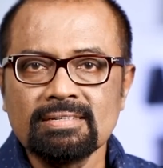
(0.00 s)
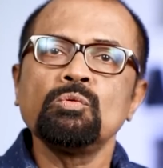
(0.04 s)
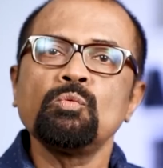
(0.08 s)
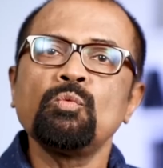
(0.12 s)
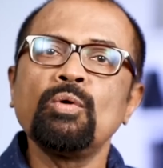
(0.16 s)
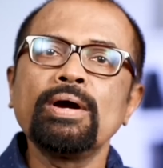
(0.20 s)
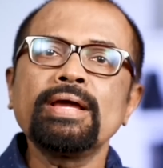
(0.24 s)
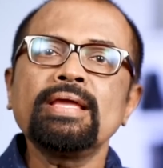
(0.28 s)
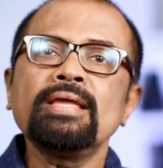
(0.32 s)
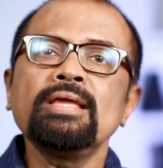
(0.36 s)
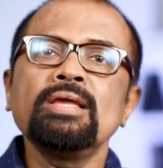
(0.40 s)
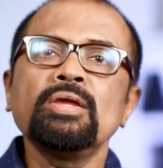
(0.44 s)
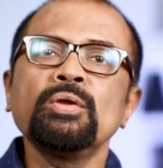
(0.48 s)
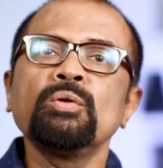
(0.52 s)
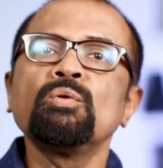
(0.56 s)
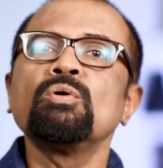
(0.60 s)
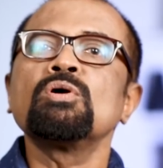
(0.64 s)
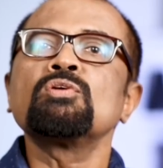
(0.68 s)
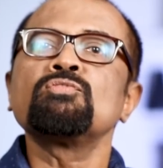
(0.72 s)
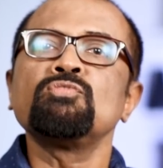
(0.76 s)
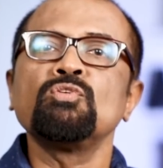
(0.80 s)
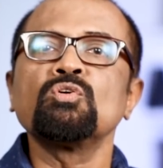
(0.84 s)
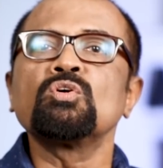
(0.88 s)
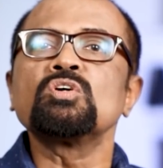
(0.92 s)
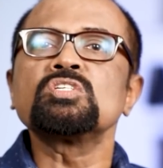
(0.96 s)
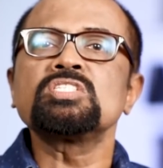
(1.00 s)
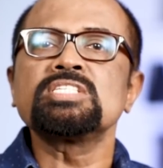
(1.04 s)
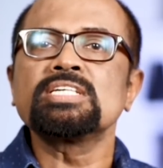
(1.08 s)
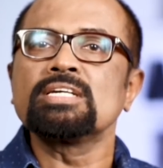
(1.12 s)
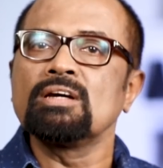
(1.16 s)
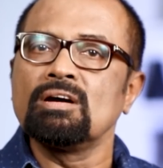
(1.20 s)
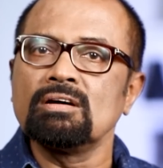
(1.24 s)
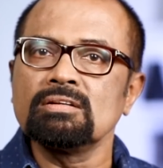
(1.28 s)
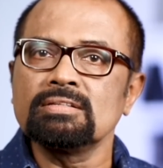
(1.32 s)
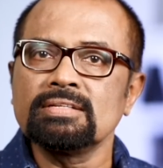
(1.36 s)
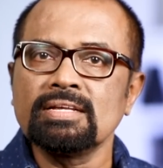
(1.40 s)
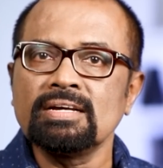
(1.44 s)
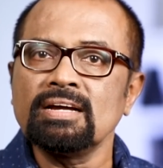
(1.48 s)
why you are focusing
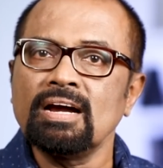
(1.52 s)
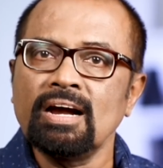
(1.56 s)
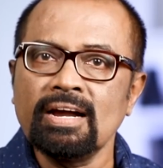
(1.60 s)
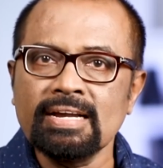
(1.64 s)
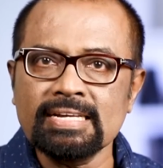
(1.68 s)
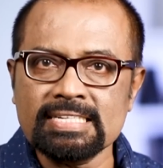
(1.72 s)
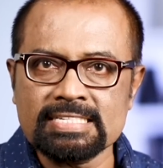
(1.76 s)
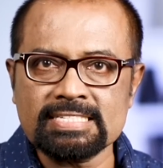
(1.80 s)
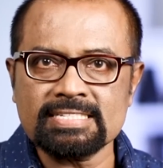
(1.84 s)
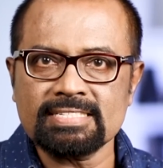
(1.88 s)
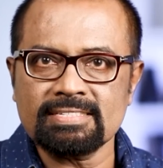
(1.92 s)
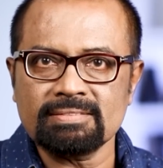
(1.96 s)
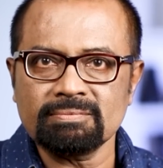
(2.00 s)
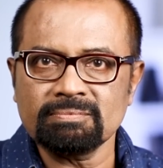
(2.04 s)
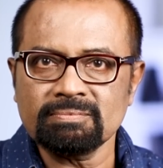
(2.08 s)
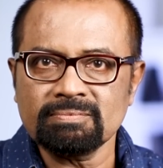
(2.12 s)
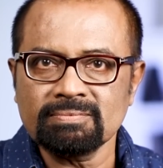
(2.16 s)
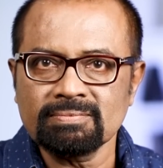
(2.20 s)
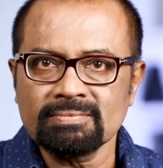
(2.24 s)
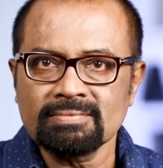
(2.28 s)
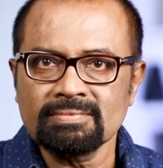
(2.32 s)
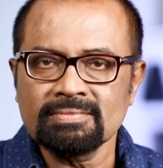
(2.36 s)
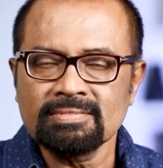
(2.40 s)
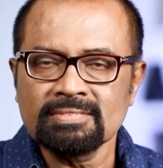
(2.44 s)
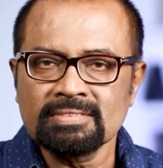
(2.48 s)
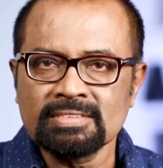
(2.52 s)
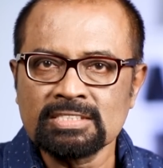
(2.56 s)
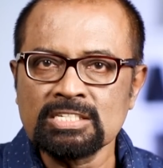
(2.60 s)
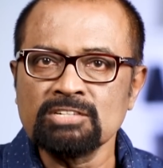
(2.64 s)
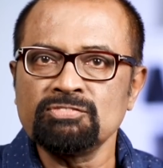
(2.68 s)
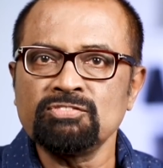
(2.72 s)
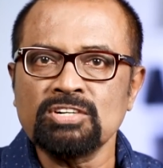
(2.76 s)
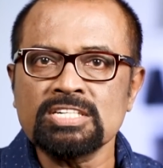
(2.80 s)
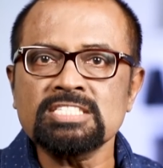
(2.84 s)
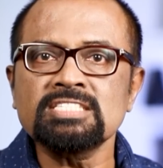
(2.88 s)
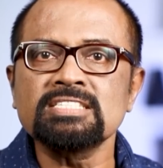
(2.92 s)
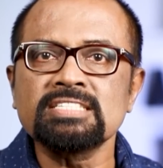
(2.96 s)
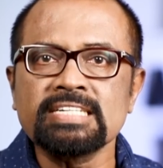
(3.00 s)
on the eyes. The
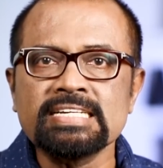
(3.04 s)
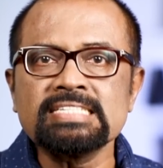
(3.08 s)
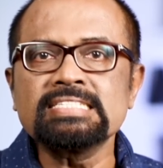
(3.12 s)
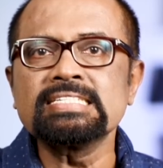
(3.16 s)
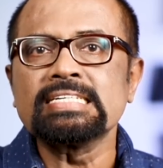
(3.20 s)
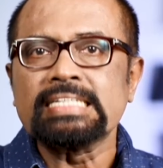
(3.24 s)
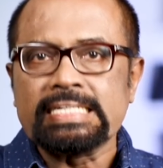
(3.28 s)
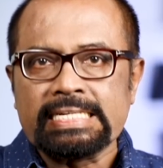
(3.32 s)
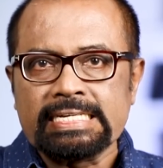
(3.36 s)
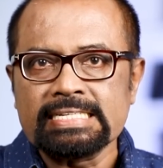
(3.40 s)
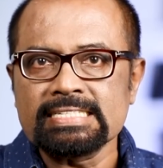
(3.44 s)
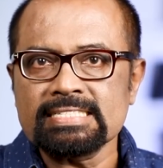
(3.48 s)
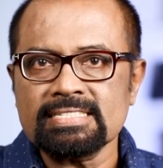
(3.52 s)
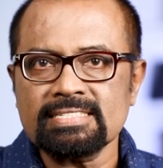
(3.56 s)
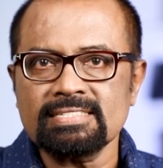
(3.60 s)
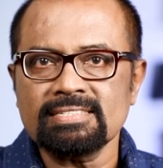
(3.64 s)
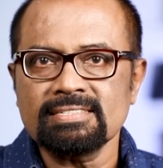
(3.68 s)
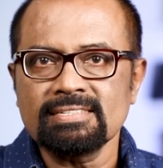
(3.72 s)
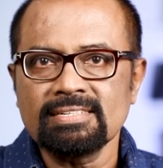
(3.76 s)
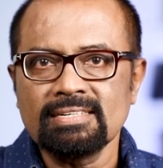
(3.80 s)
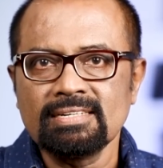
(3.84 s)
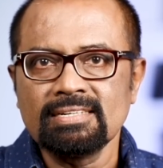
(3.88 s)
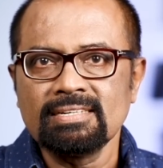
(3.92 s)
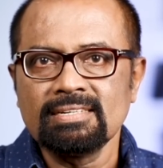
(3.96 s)
first reason is